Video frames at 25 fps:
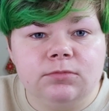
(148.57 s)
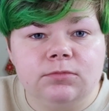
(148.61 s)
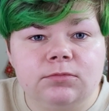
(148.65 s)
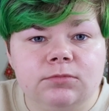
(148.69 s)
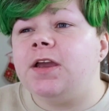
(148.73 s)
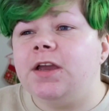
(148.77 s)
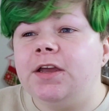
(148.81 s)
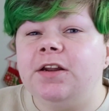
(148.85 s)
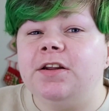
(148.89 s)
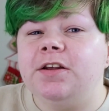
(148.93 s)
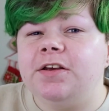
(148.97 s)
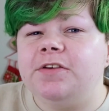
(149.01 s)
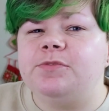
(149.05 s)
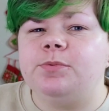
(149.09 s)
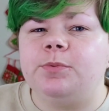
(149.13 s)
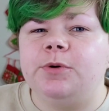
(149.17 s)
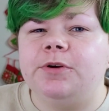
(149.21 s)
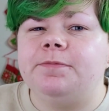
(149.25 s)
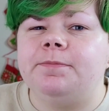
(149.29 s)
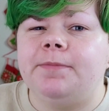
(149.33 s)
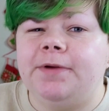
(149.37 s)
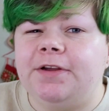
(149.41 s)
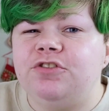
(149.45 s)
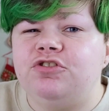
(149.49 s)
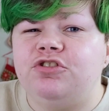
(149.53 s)
It is
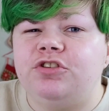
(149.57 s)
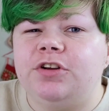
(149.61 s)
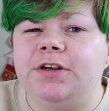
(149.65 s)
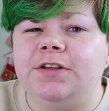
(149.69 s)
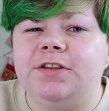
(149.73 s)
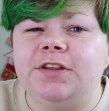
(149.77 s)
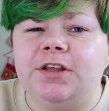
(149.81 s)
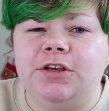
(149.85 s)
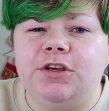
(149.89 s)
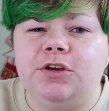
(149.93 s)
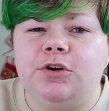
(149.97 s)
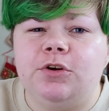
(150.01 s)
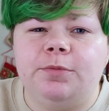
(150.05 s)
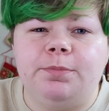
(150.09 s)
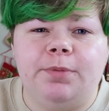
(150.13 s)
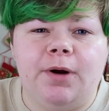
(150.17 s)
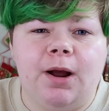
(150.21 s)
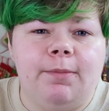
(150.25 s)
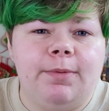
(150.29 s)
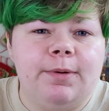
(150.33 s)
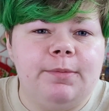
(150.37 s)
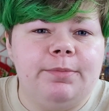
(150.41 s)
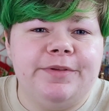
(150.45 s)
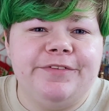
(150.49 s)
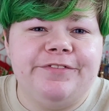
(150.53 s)
worth mentioning that you could
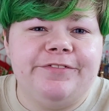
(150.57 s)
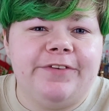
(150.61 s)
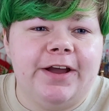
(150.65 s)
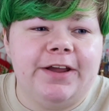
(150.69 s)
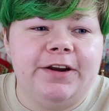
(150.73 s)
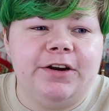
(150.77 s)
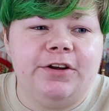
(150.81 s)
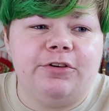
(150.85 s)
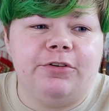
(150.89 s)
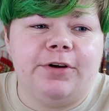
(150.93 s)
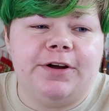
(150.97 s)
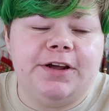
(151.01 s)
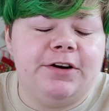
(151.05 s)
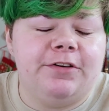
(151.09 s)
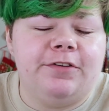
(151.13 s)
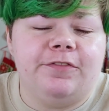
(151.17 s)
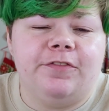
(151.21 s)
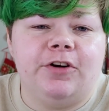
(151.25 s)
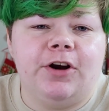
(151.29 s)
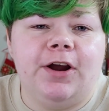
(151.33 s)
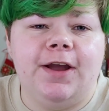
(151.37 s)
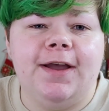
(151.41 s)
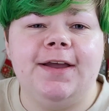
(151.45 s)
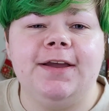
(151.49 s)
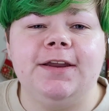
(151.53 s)
probably find a greater
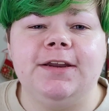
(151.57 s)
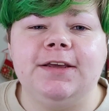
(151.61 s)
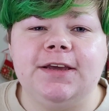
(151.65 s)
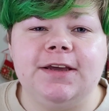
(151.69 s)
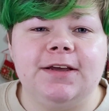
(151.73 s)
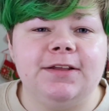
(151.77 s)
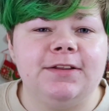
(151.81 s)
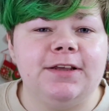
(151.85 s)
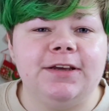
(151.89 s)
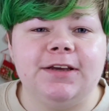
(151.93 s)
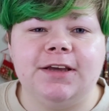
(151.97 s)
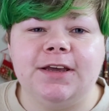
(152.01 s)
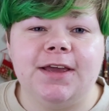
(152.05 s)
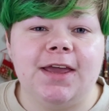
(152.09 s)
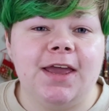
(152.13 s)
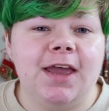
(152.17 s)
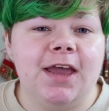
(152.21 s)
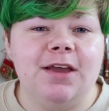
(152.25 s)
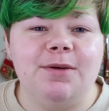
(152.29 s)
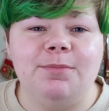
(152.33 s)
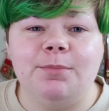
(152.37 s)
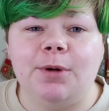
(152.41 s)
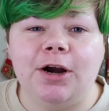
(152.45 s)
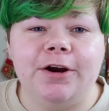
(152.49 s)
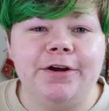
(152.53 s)
variety at like a K
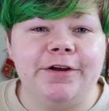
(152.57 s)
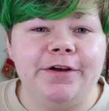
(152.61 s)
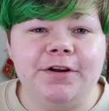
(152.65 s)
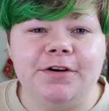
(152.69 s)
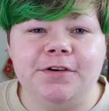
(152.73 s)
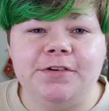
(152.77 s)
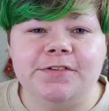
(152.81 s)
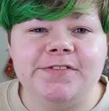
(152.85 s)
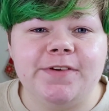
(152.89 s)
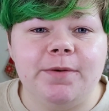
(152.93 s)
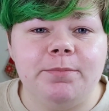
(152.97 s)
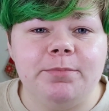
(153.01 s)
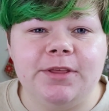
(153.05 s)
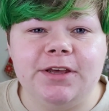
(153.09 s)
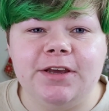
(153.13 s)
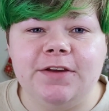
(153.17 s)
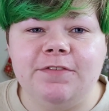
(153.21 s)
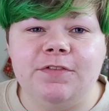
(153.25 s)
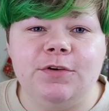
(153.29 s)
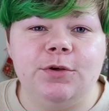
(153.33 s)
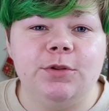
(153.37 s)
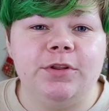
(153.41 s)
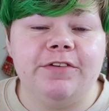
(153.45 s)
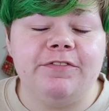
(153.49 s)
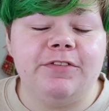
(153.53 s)
market or something if
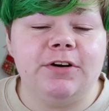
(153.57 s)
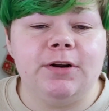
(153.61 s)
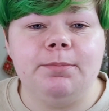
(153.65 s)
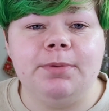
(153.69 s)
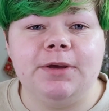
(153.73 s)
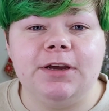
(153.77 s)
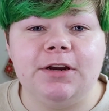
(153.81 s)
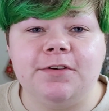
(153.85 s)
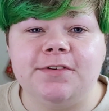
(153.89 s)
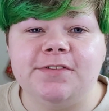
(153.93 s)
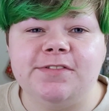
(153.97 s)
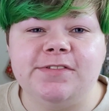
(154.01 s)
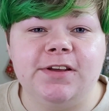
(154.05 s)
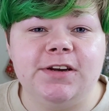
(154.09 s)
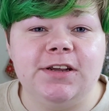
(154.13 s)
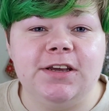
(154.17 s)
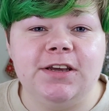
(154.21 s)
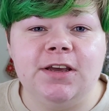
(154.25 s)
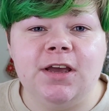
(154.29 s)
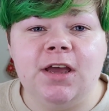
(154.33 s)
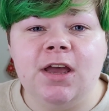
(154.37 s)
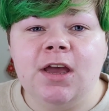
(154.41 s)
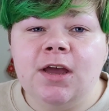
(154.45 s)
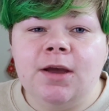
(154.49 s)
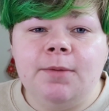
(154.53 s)
you live in a bigger city,
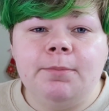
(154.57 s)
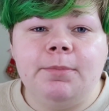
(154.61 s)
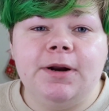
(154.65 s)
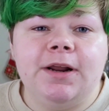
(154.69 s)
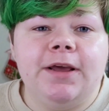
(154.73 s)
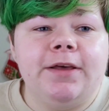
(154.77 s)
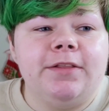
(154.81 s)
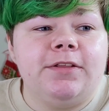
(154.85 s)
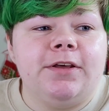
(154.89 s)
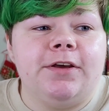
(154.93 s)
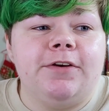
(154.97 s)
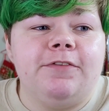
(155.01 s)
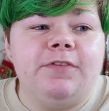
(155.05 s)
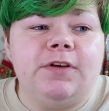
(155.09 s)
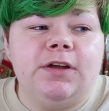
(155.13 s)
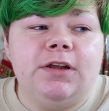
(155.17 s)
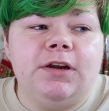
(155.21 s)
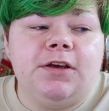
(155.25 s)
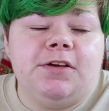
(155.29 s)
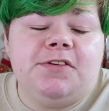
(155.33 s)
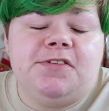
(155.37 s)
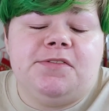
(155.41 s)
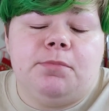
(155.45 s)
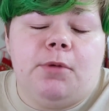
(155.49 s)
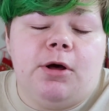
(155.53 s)
but I live in
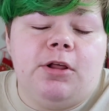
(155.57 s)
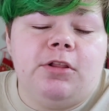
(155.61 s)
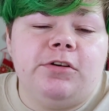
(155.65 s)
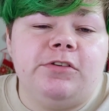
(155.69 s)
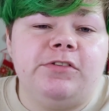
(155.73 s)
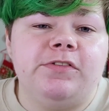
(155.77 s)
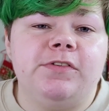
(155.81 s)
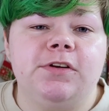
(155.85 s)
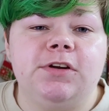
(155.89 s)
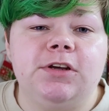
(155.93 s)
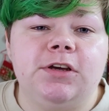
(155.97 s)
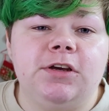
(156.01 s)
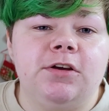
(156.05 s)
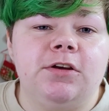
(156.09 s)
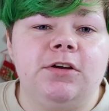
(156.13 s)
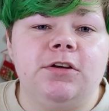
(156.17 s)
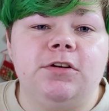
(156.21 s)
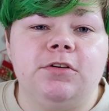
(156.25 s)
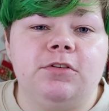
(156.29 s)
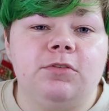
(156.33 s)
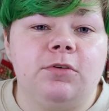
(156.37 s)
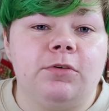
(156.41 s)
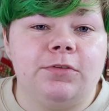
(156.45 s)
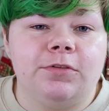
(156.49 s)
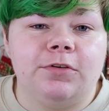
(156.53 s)
a smaller city in
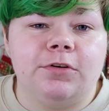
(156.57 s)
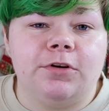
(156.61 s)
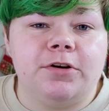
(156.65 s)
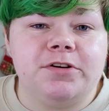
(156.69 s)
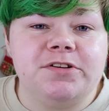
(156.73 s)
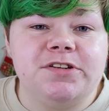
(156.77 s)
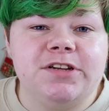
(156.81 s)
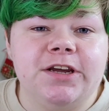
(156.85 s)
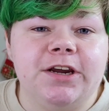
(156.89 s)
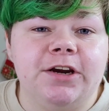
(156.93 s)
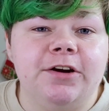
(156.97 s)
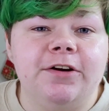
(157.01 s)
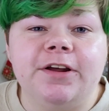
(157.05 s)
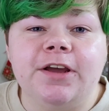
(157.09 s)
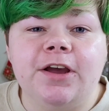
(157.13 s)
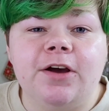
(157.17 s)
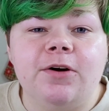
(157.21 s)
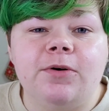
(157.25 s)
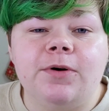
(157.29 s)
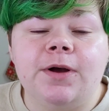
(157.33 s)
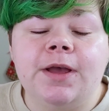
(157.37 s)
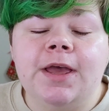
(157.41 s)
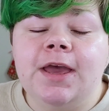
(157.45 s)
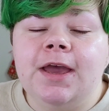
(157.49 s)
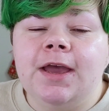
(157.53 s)
Northern
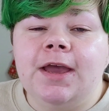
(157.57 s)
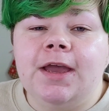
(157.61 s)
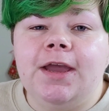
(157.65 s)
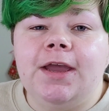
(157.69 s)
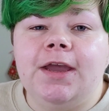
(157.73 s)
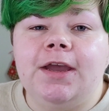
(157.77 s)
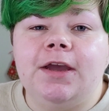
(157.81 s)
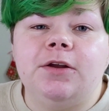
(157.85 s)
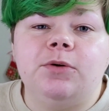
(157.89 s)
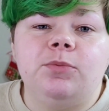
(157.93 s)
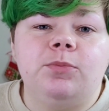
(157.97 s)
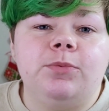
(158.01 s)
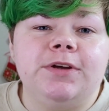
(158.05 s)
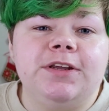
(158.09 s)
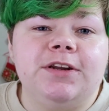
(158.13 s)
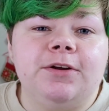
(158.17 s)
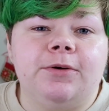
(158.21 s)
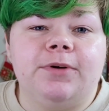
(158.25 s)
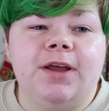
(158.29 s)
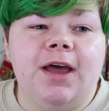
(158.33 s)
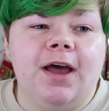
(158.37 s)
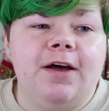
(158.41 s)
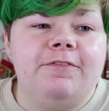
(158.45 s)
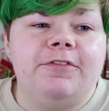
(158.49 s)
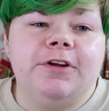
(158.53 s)
Ontario and we don't
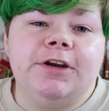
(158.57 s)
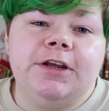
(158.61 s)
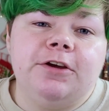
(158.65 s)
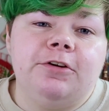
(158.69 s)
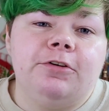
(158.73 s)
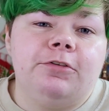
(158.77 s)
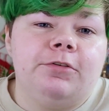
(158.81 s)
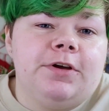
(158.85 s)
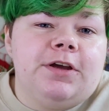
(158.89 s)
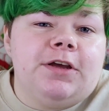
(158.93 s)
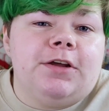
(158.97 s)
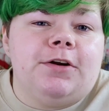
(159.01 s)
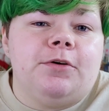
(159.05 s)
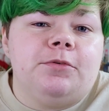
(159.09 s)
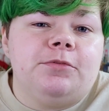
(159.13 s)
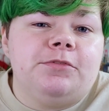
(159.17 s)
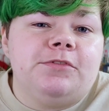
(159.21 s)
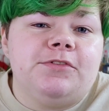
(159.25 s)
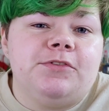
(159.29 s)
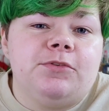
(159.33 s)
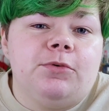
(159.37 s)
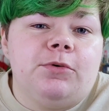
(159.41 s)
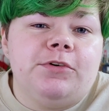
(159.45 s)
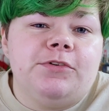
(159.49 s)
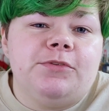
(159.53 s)
have any Korean-owned
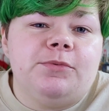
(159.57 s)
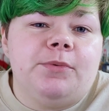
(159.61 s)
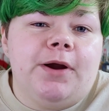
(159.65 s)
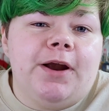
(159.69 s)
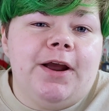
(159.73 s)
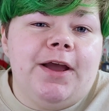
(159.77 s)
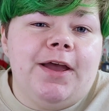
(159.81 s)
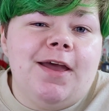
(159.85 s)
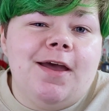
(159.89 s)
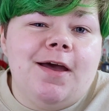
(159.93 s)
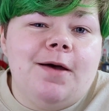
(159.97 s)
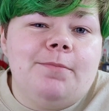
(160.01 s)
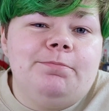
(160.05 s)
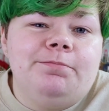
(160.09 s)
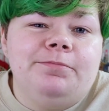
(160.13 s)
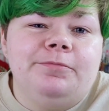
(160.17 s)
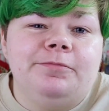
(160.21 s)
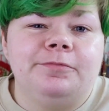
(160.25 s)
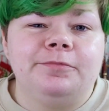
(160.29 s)
stores where I am.